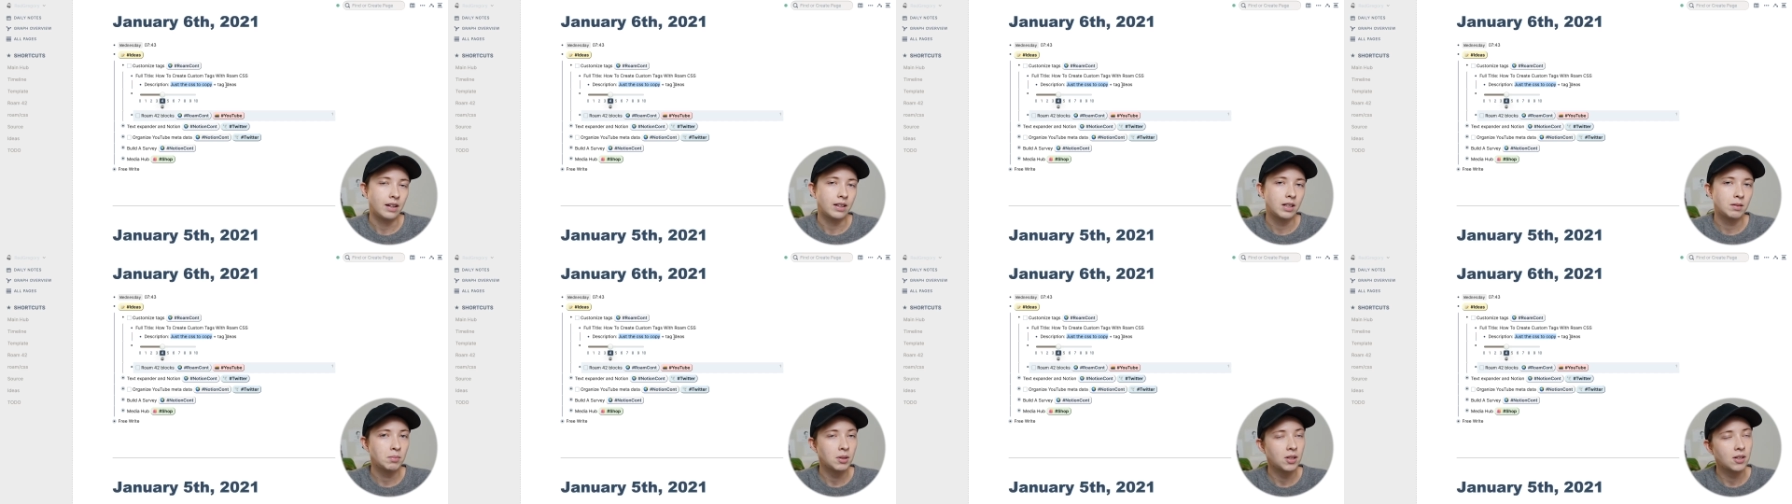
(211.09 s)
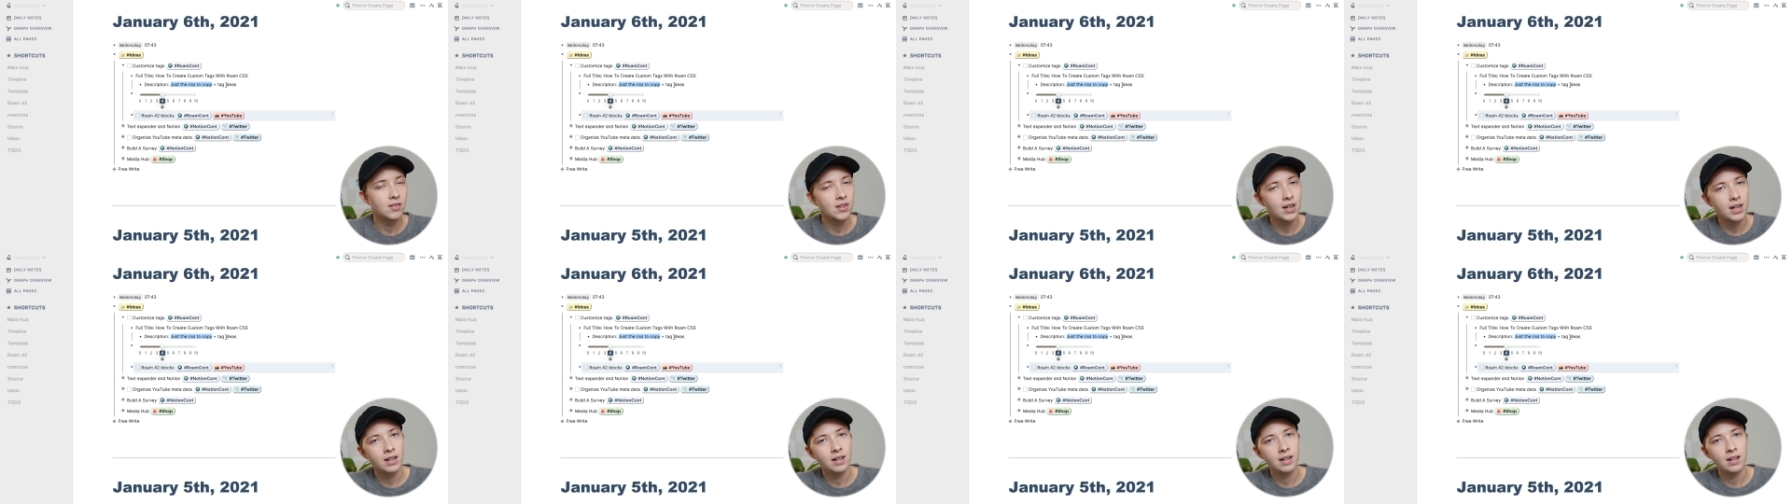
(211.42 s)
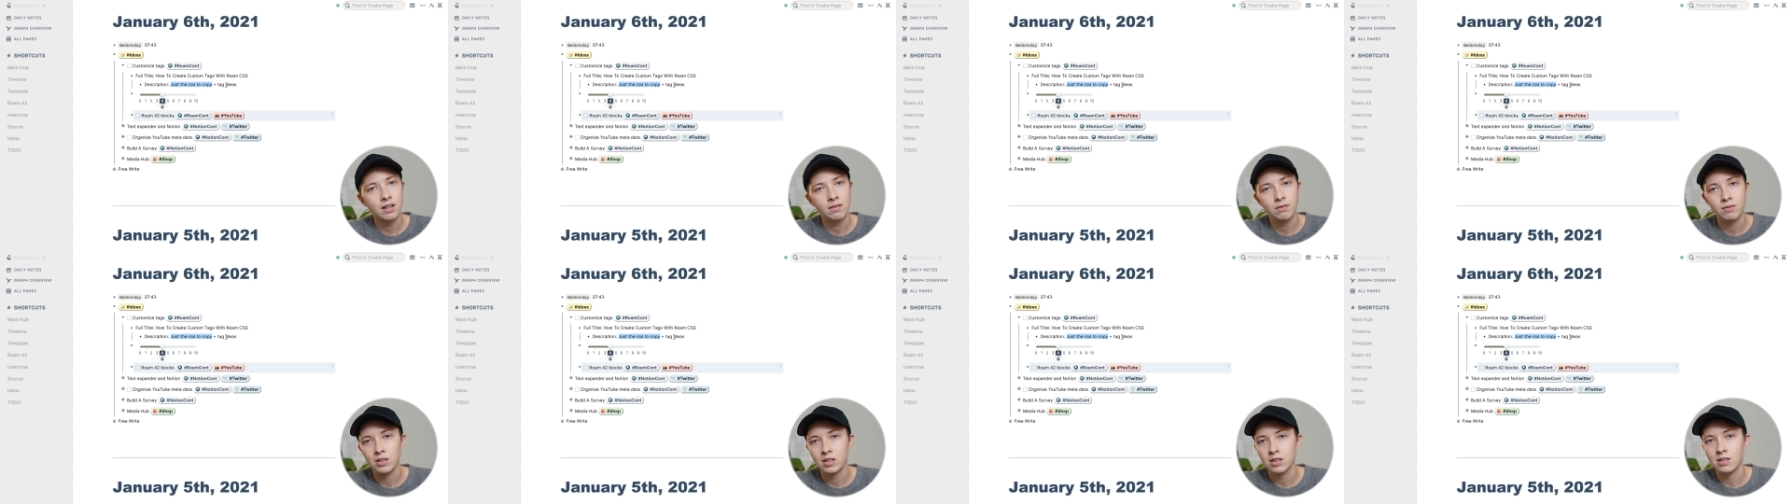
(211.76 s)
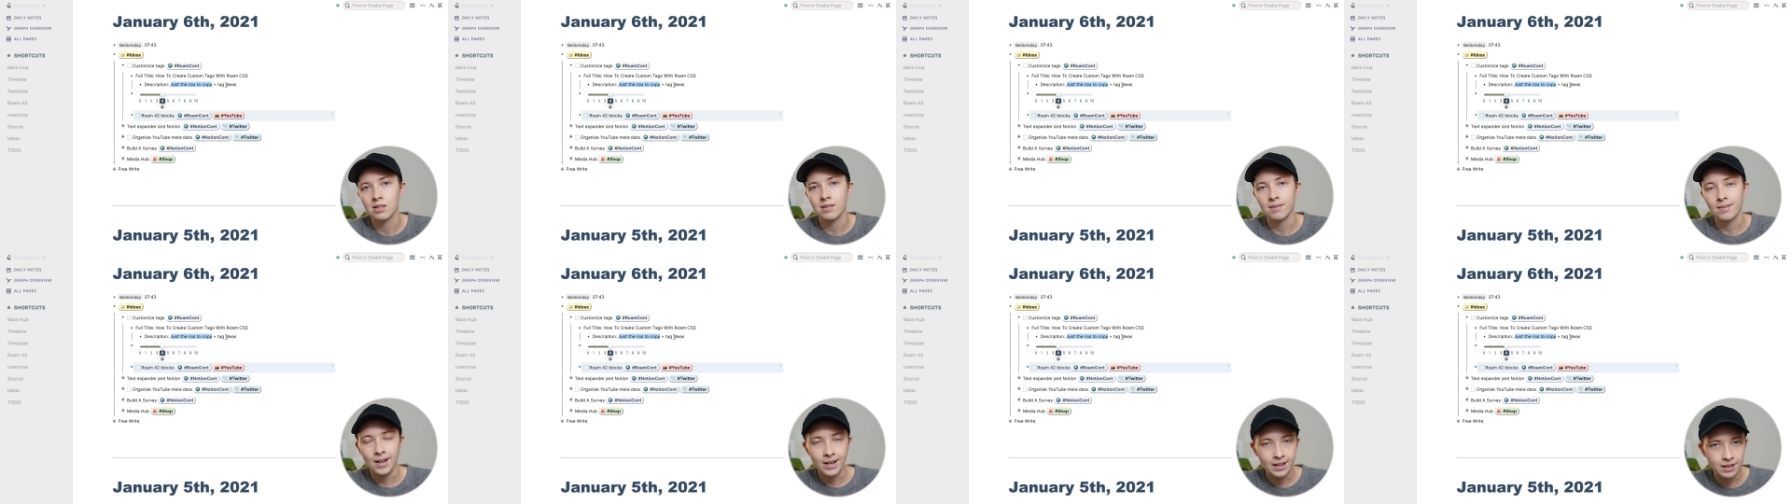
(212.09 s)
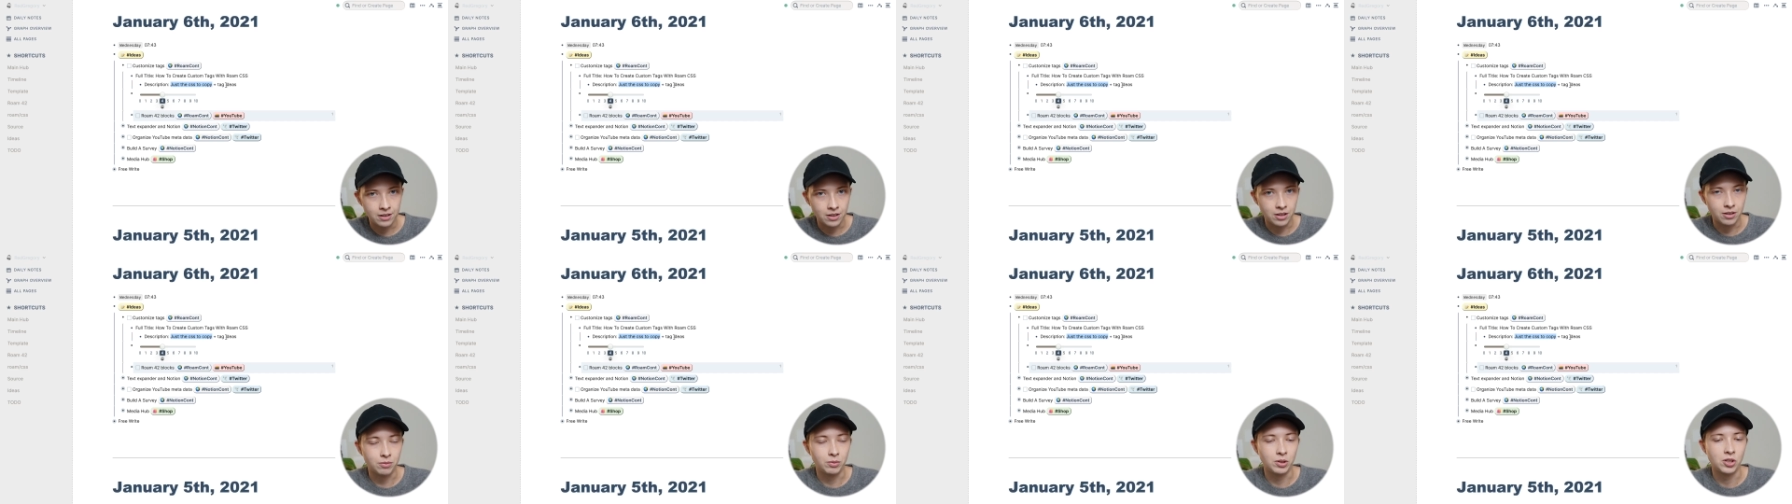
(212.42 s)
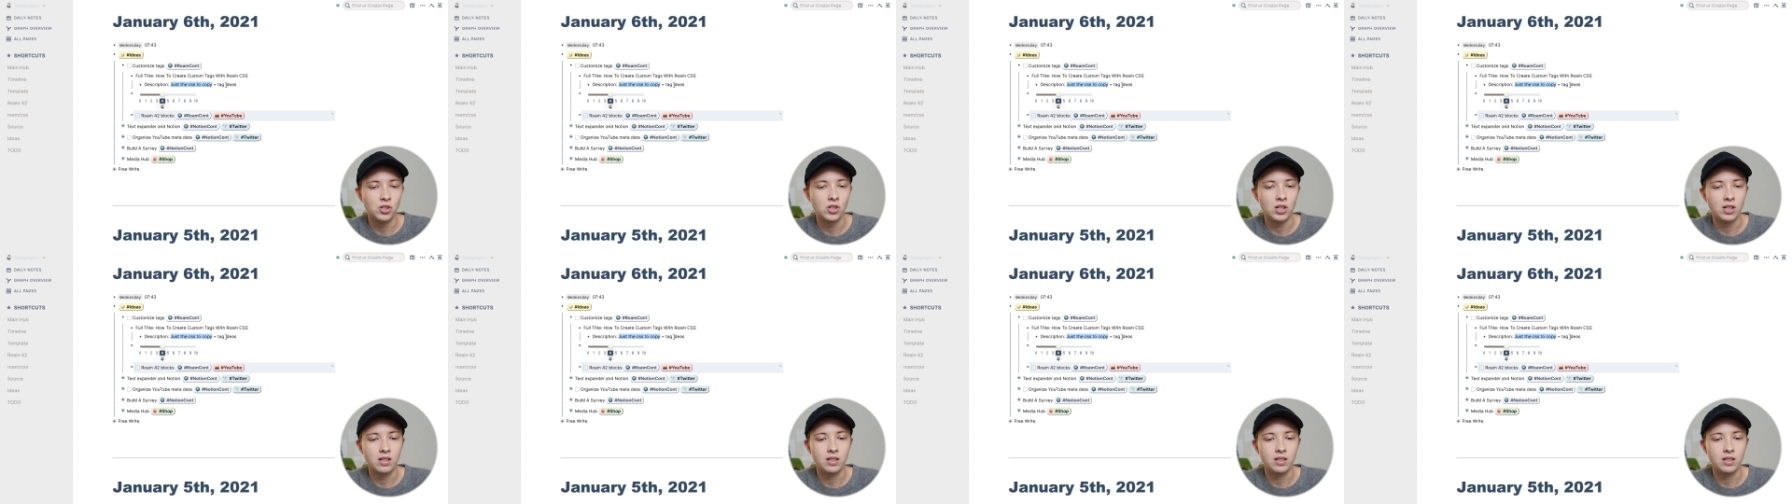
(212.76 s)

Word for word: And then below that, I have the slider, which